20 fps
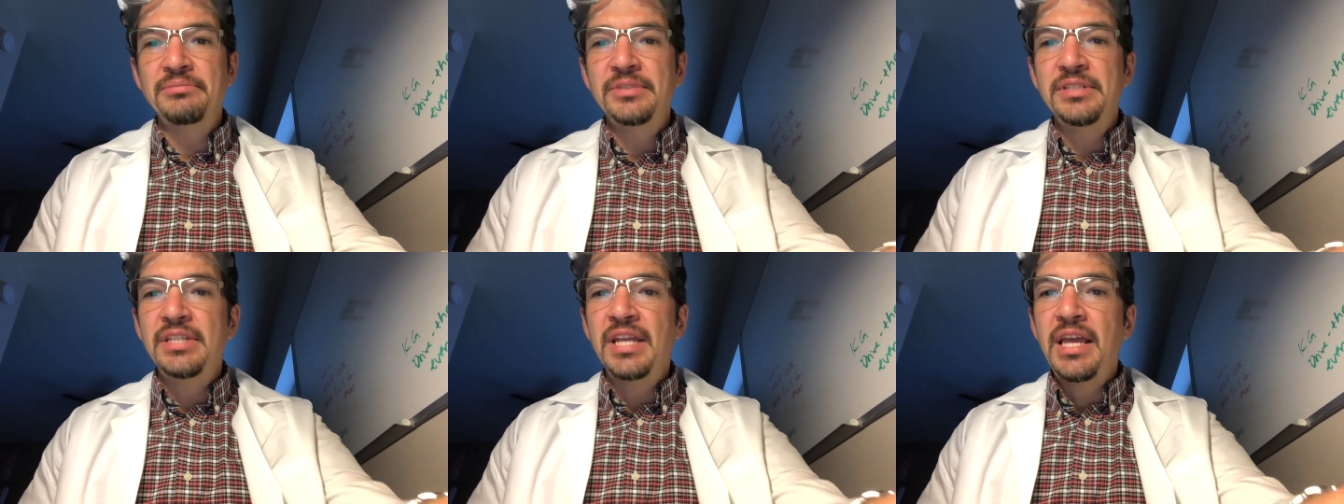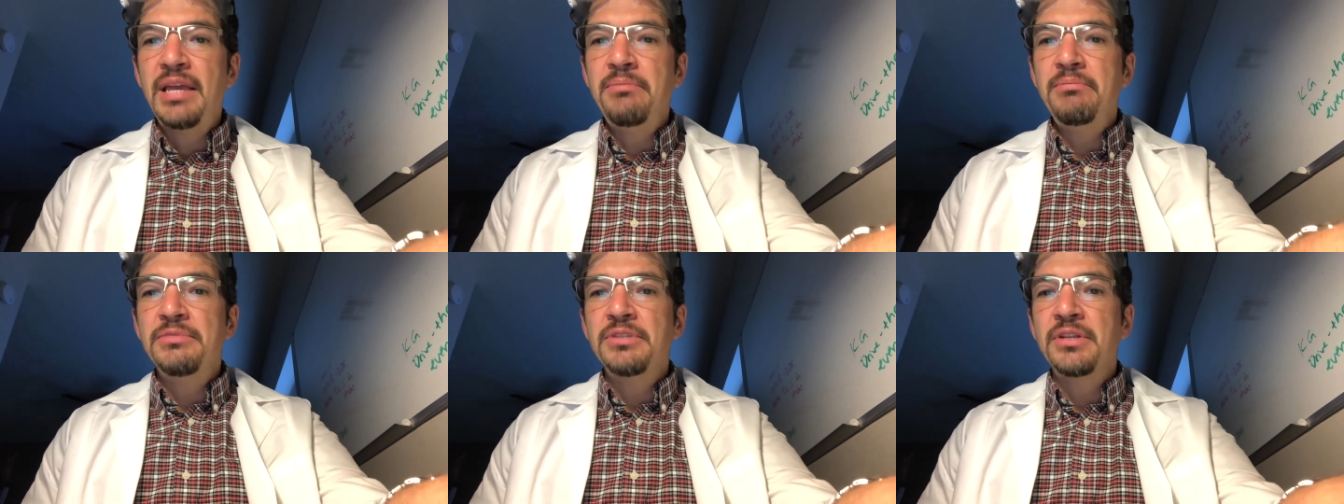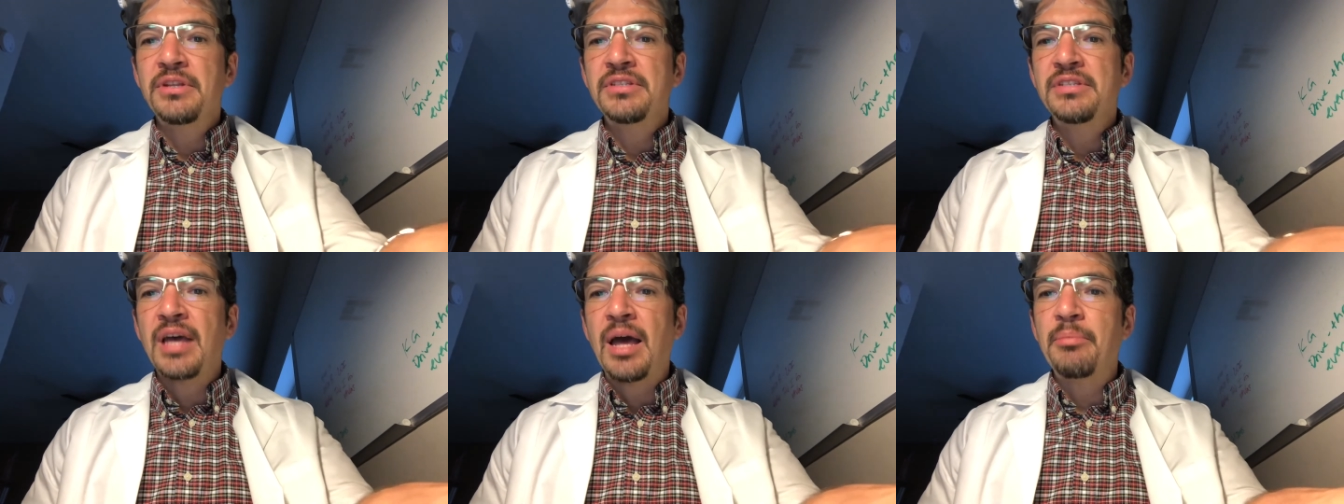Today is on
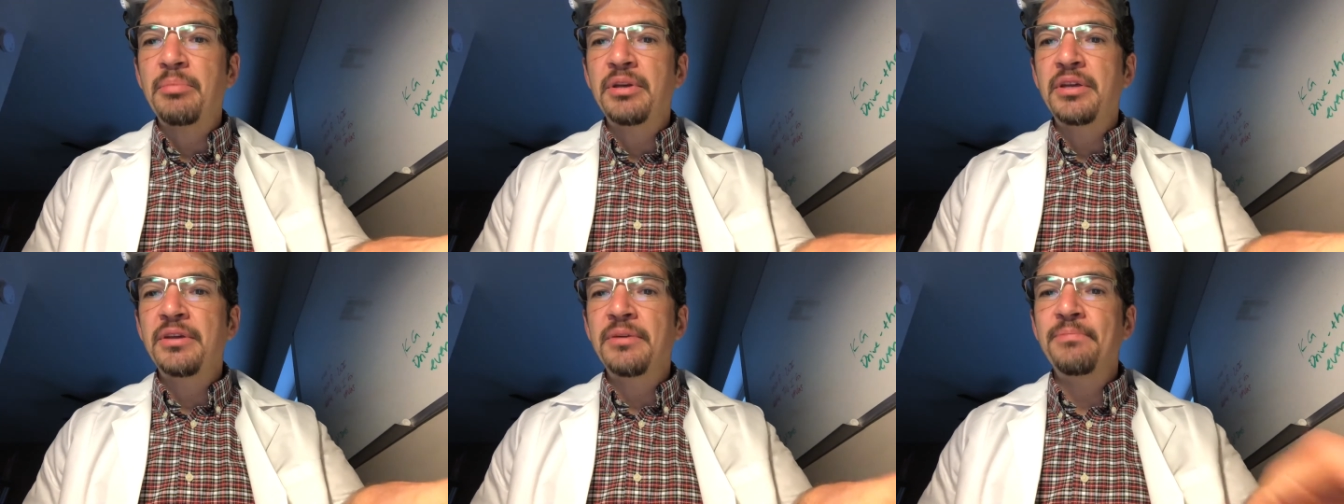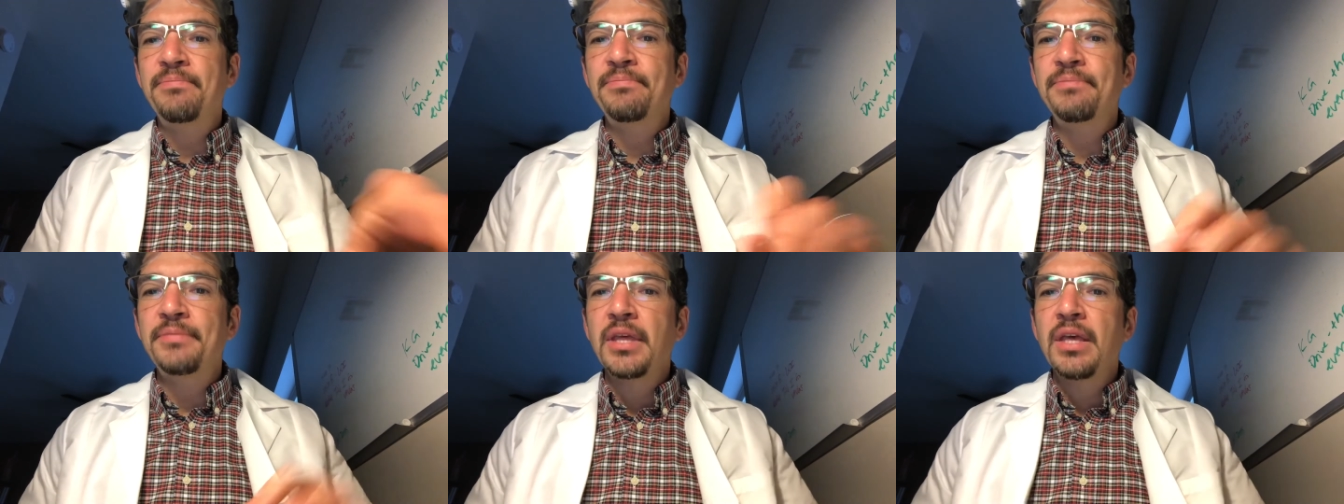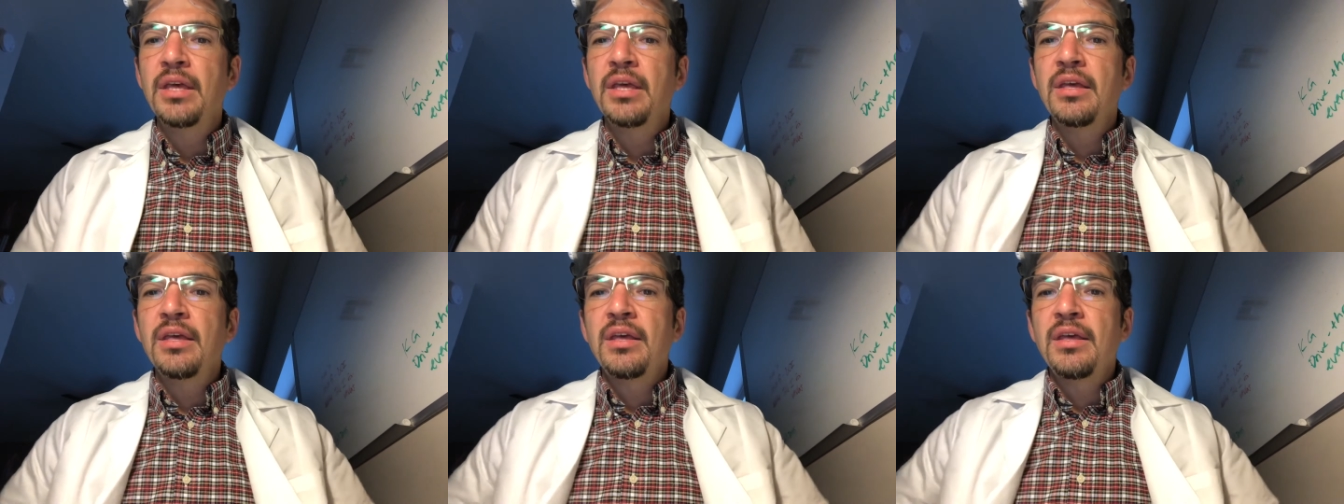the topic
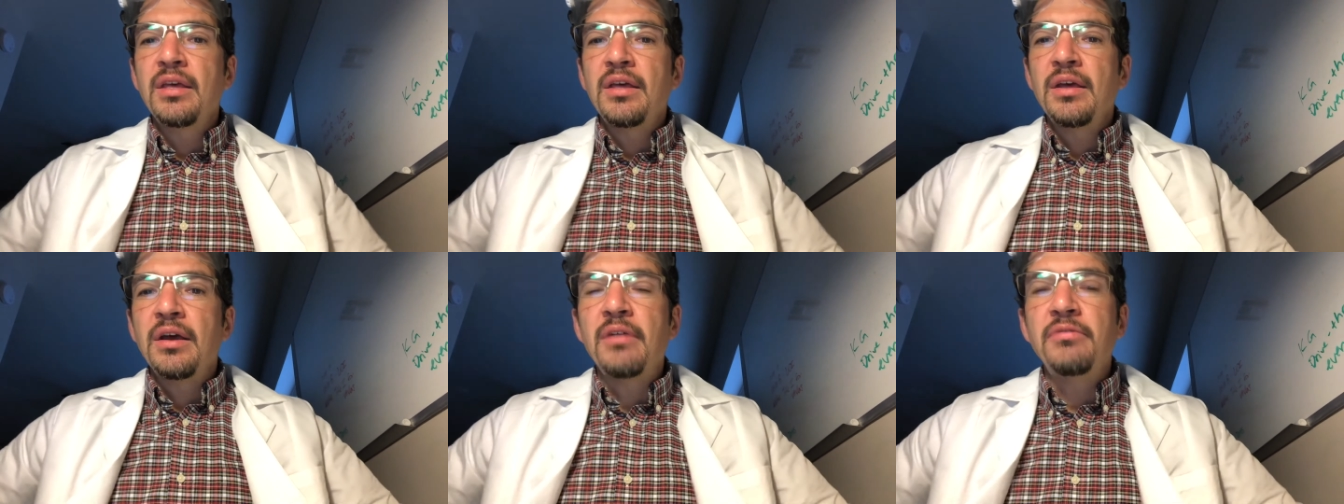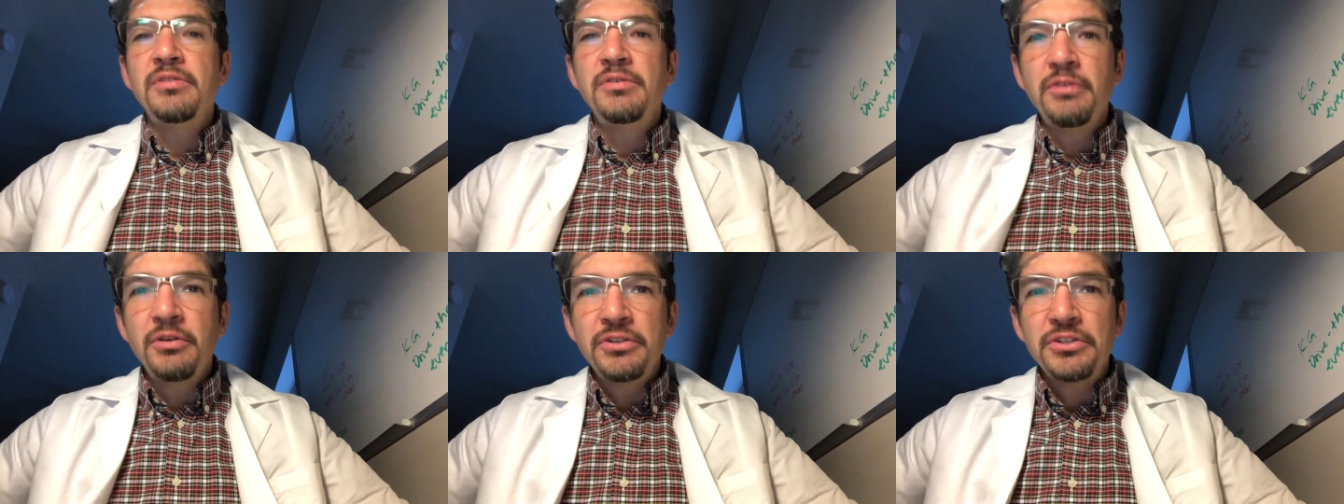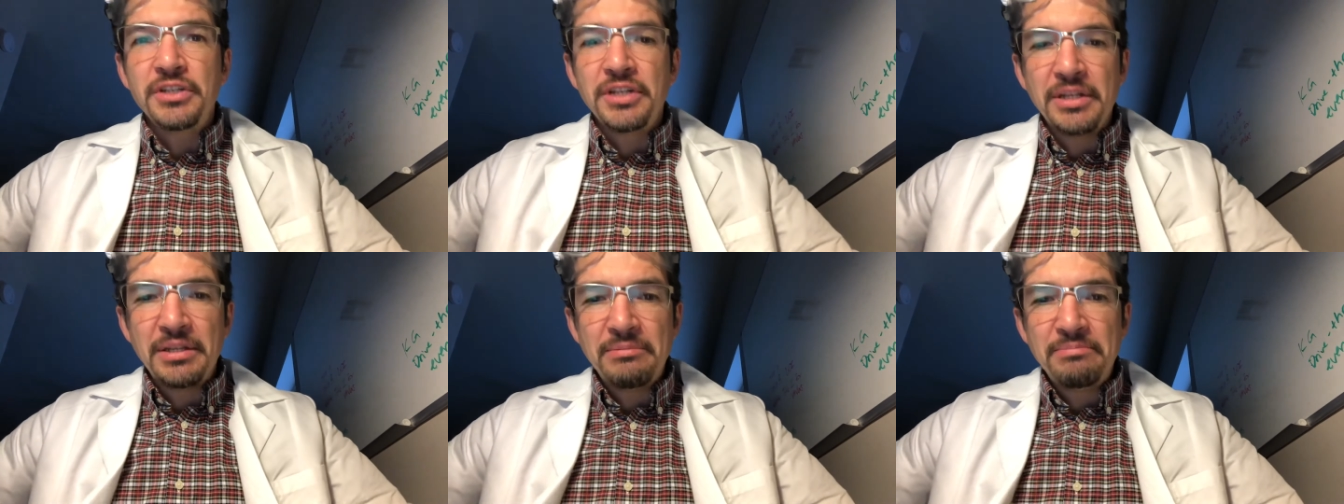of
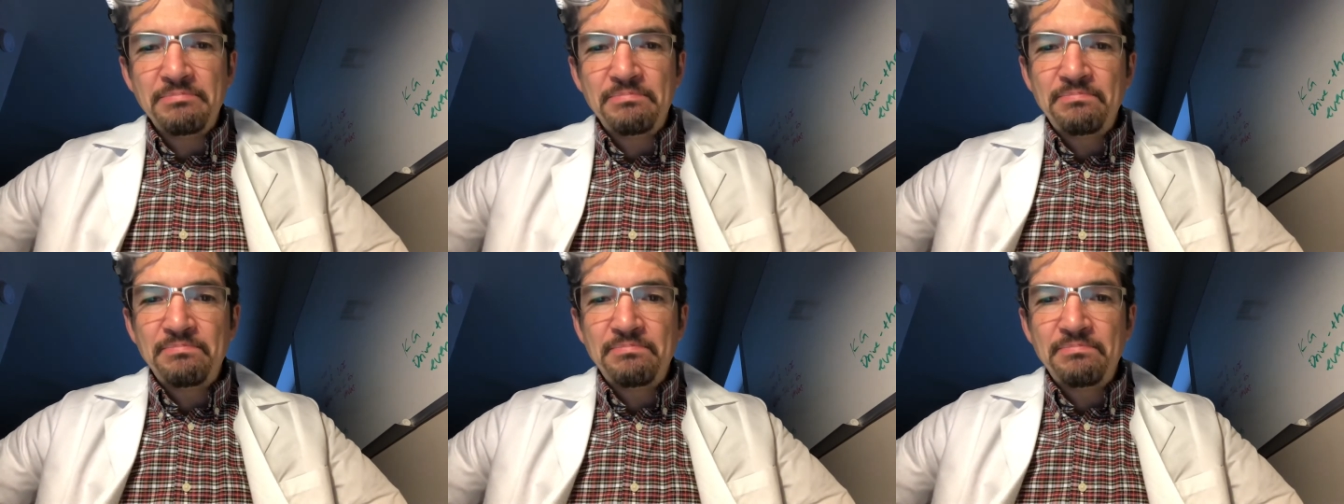diversity.